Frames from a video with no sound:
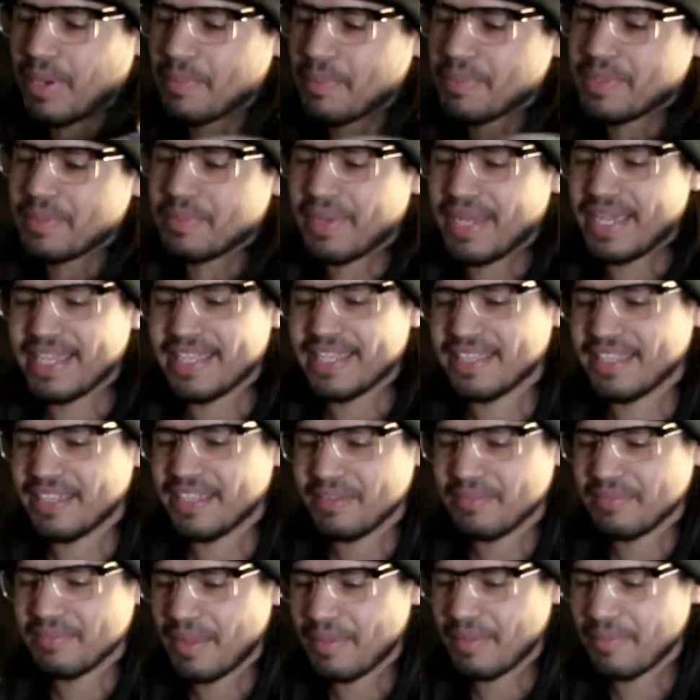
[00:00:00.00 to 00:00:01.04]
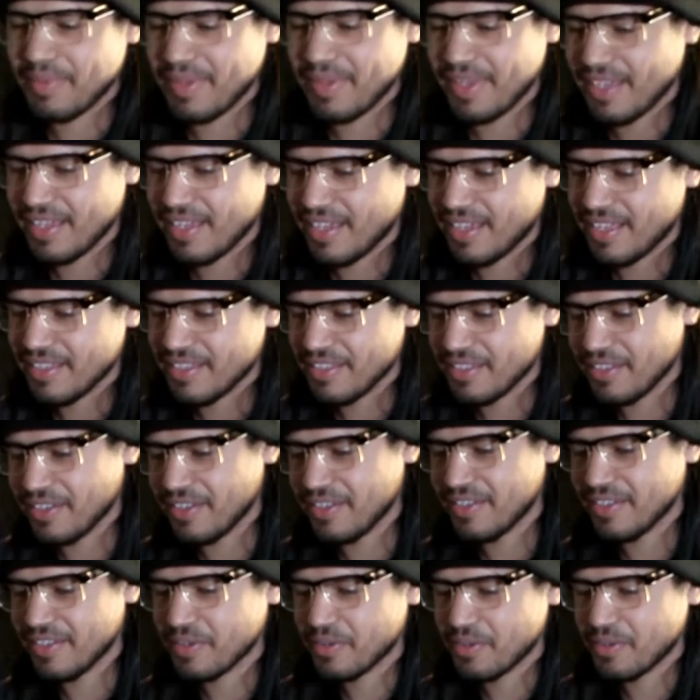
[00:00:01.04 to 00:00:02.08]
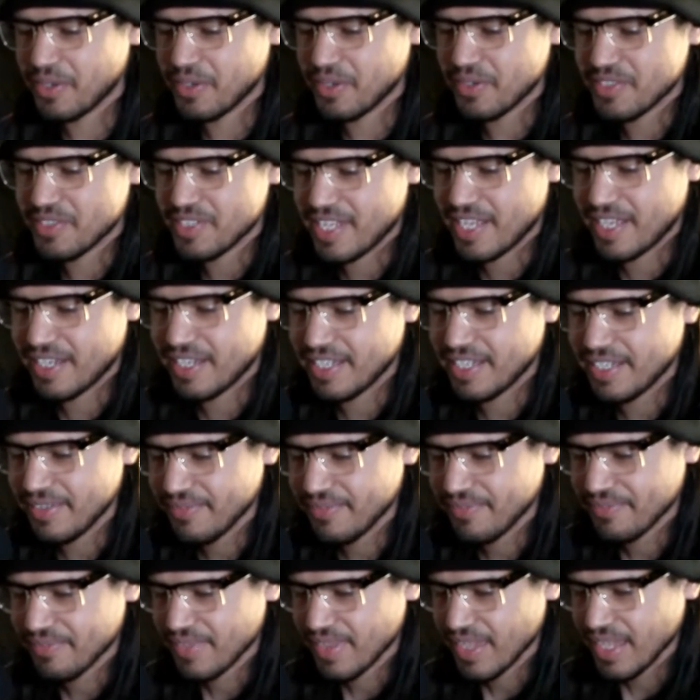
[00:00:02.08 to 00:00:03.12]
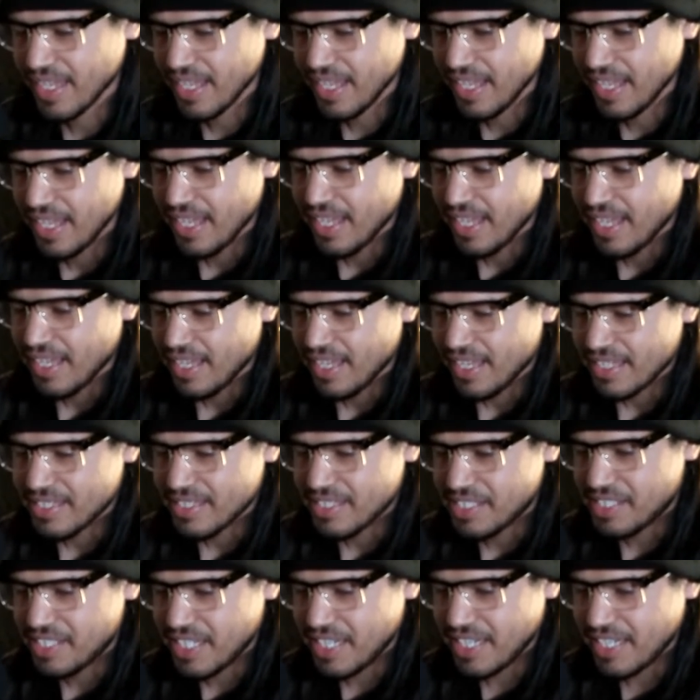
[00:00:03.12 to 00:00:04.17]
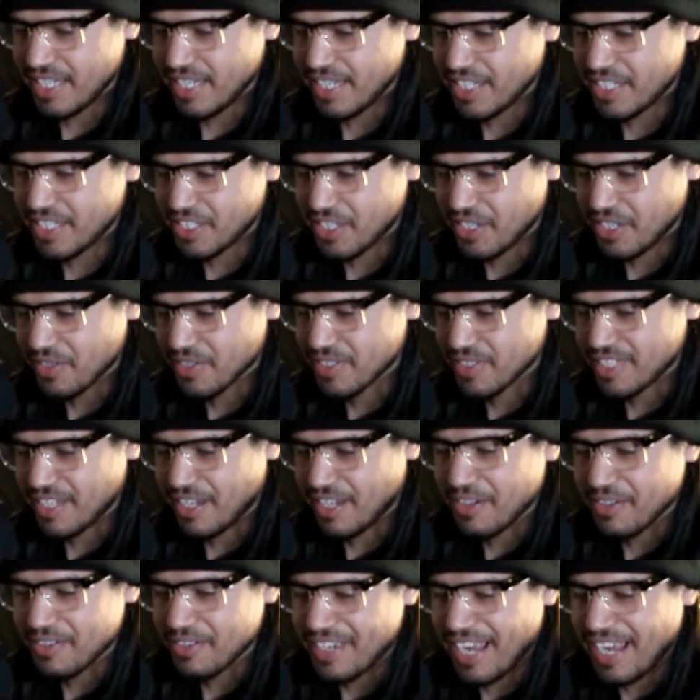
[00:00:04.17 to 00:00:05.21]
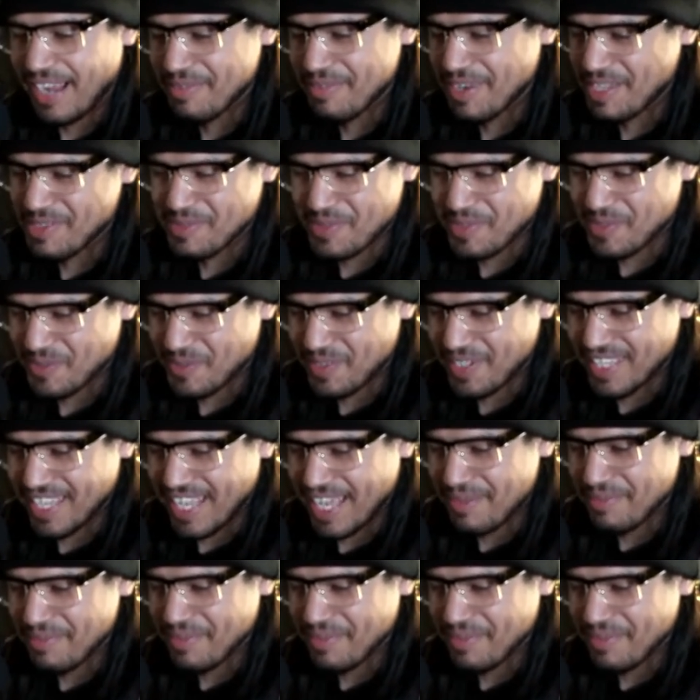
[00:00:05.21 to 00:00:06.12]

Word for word: Bump the mic there. Might be uh, a little gross sounding. Jiggity jokes. Oh, I'm not supposed to read